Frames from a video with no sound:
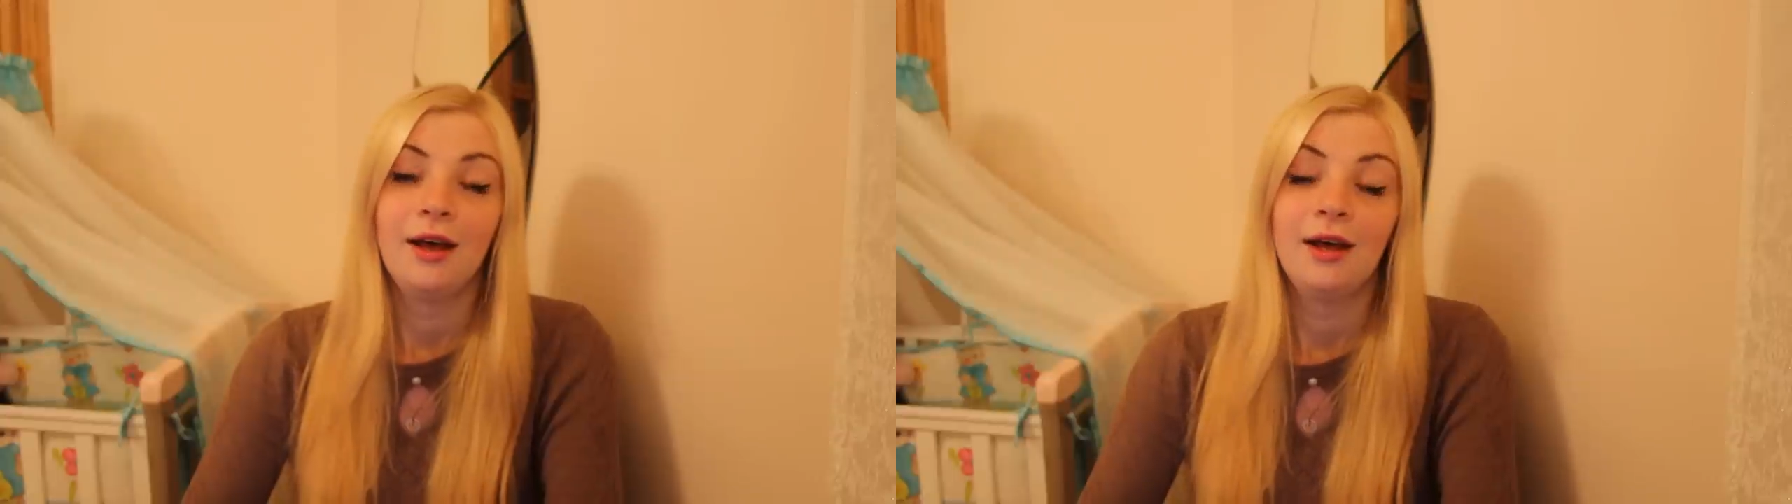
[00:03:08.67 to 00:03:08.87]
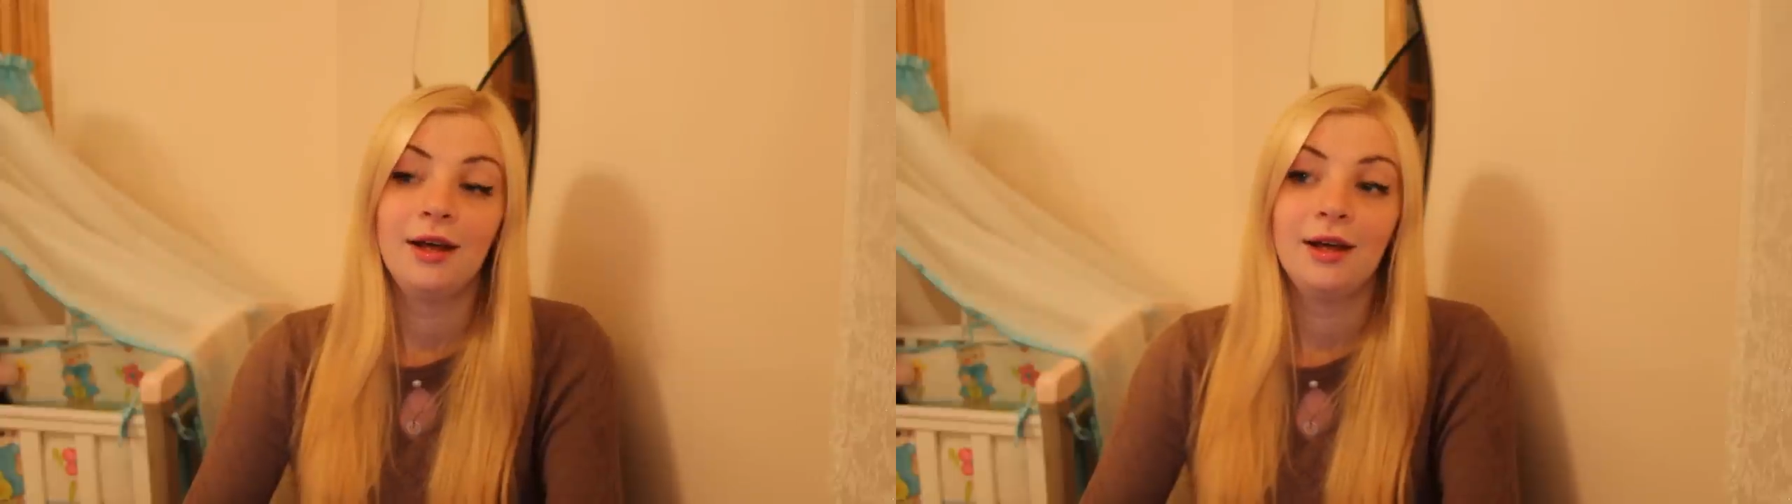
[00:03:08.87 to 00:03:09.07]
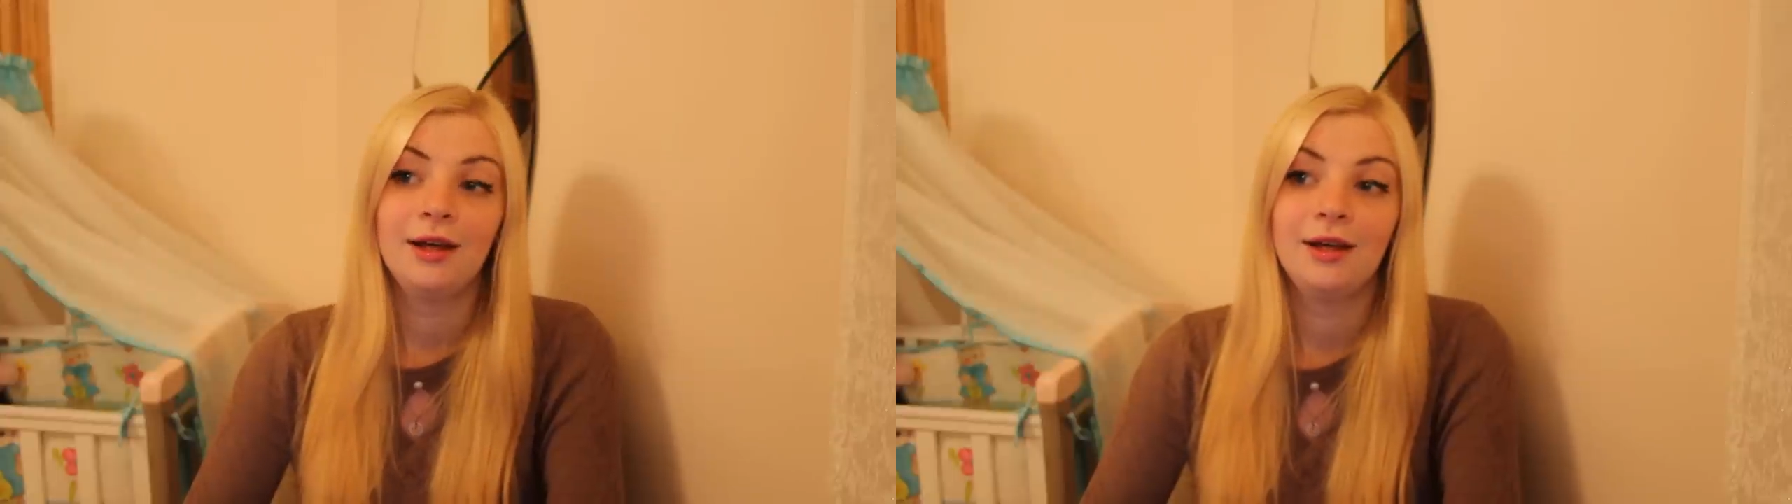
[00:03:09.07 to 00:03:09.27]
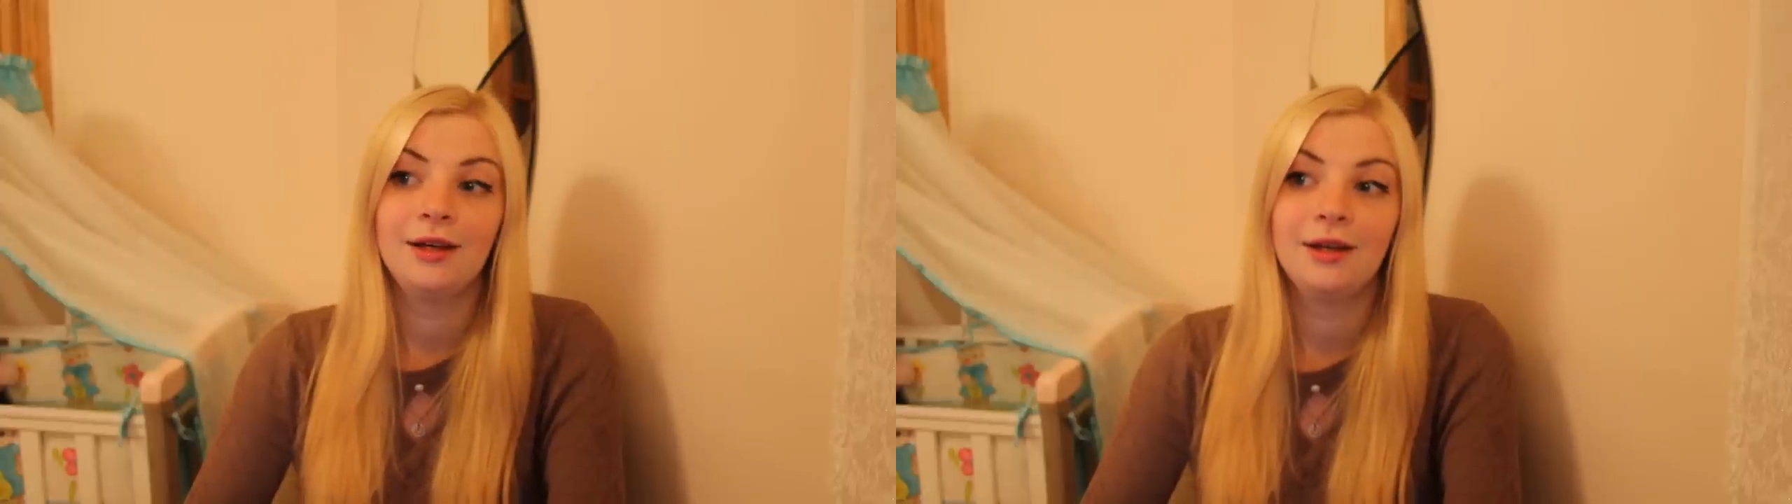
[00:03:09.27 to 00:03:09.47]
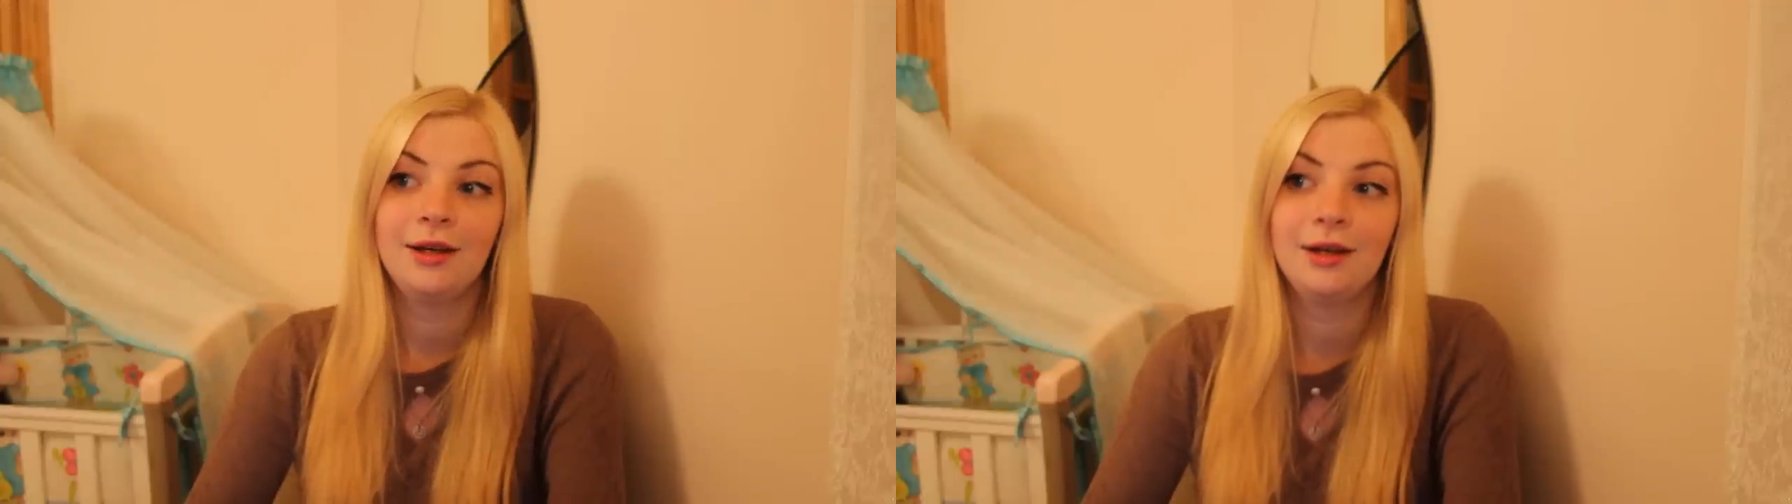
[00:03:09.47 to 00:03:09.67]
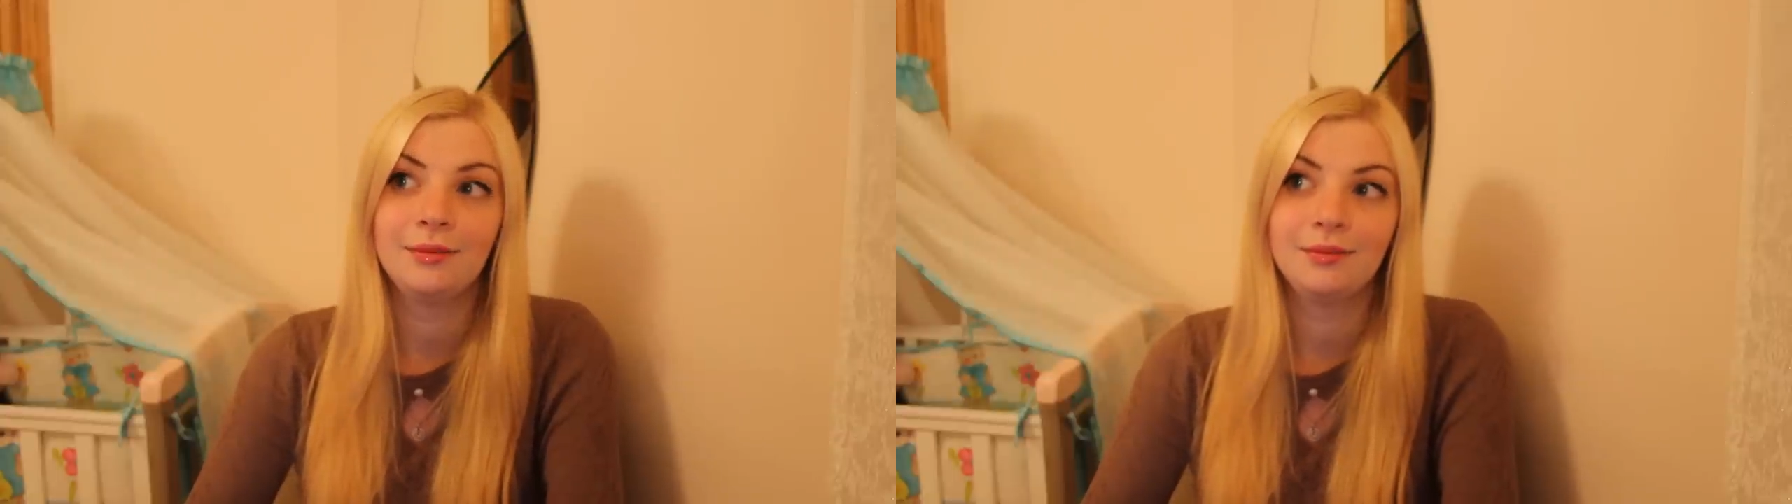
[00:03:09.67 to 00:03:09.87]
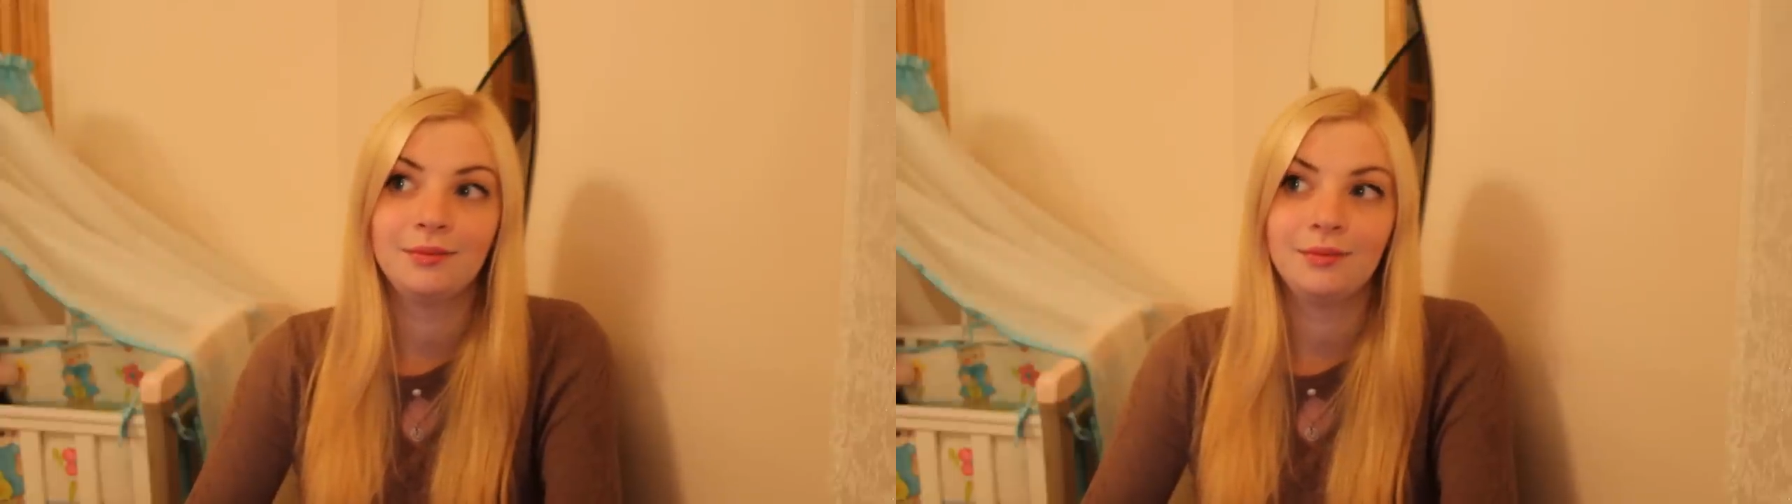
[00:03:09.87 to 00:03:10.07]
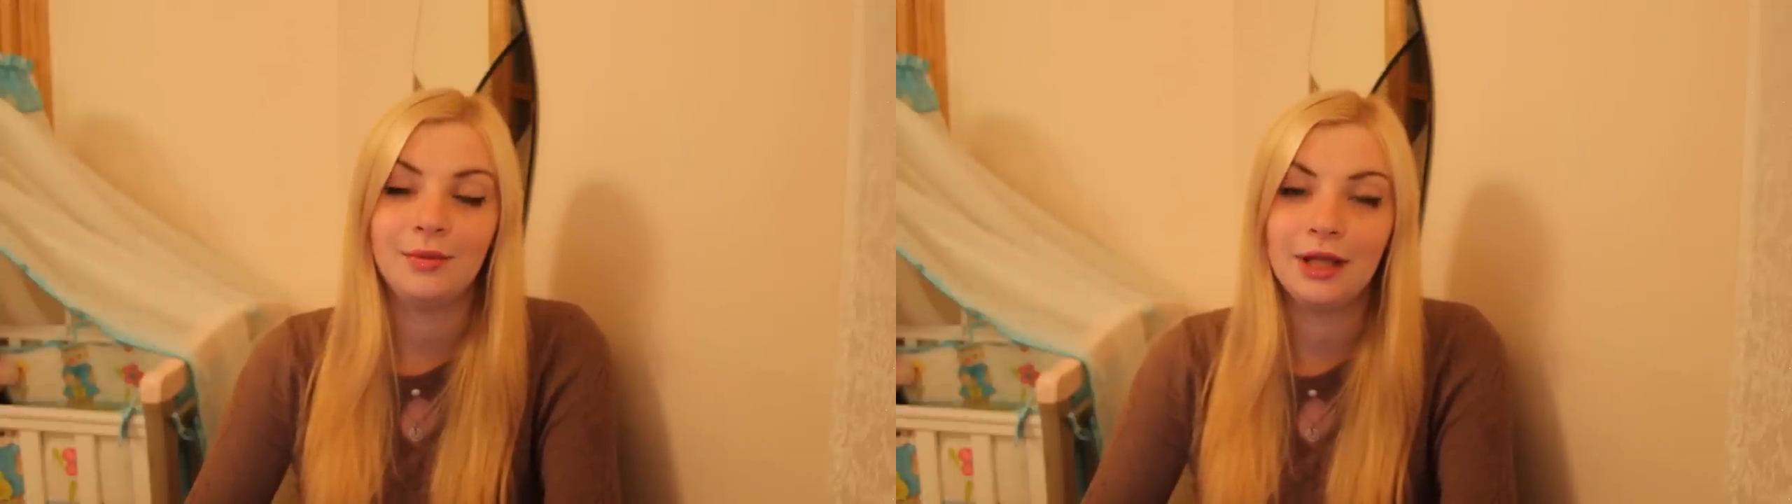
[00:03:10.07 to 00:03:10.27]

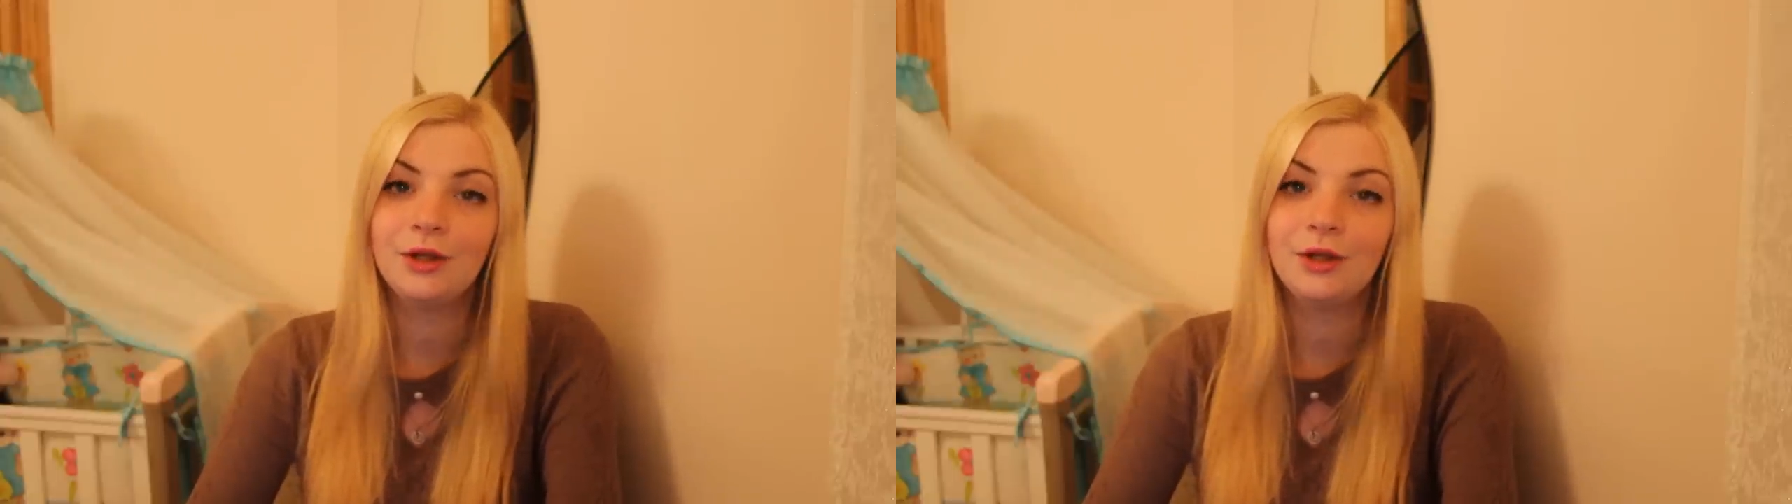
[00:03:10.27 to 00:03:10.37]
a